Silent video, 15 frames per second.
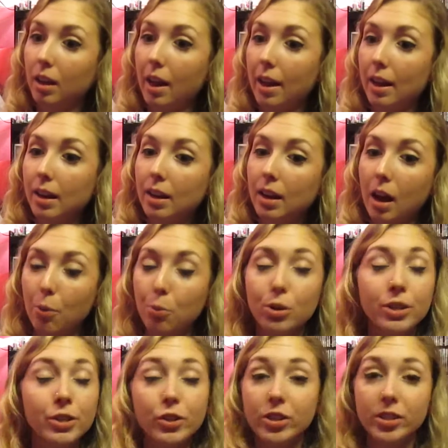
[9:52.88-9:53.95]
and I
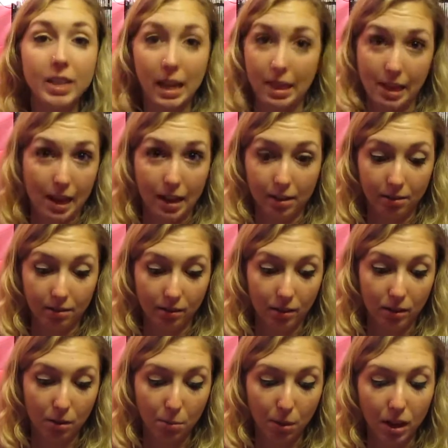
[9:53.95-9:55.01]
wouldn't just say that.
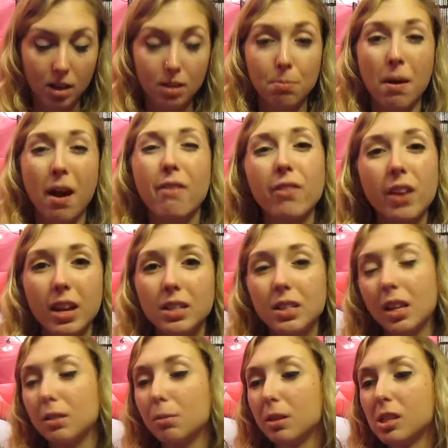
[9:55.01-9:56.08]
because my face
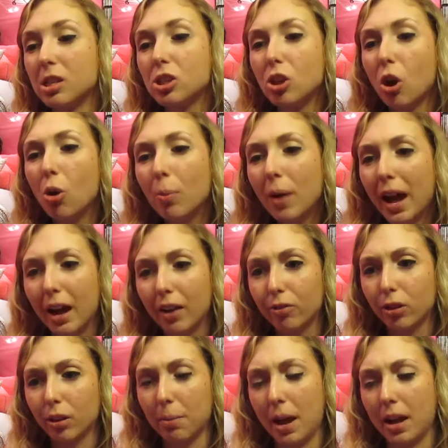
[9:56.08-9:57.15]
has been so bad
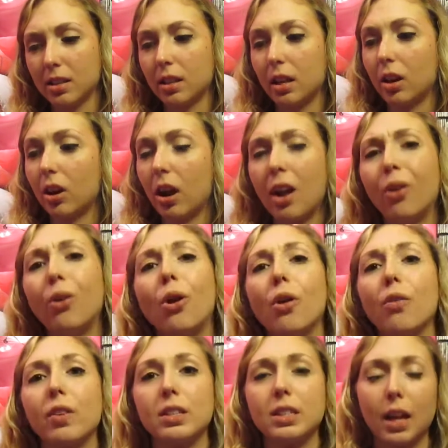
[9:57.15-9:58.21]
for the past year. I don't know
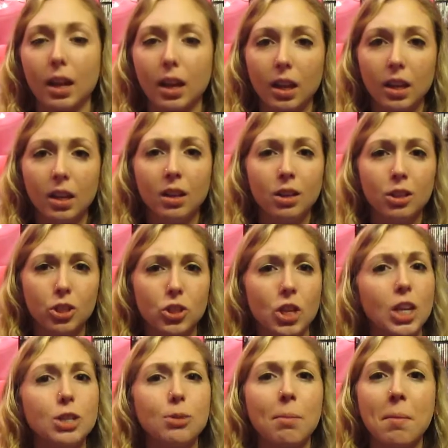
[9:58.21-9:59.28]
if it's like the
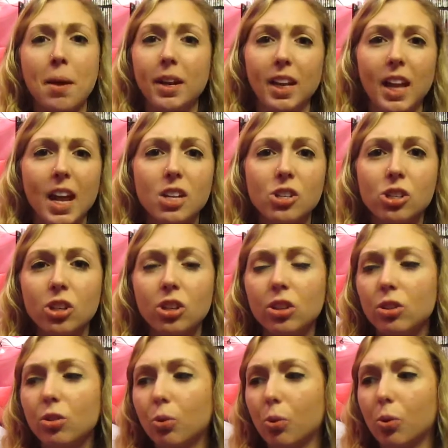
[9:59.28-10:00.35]
change of a
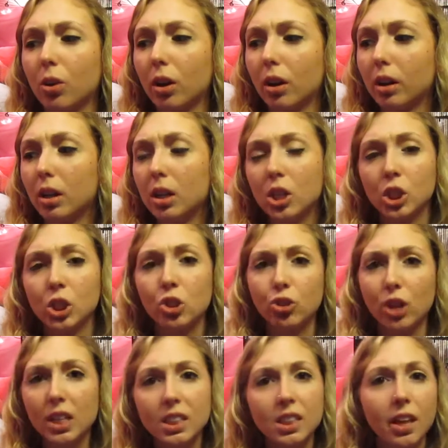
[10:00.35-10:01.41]
medication or
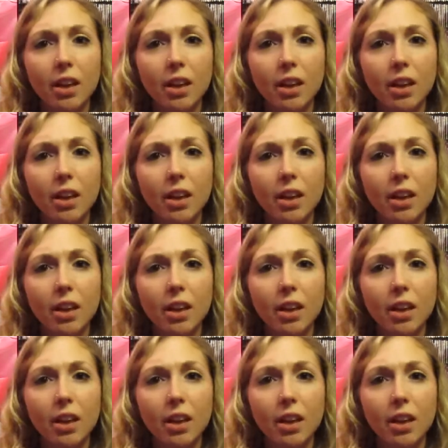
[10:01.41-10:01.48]
stress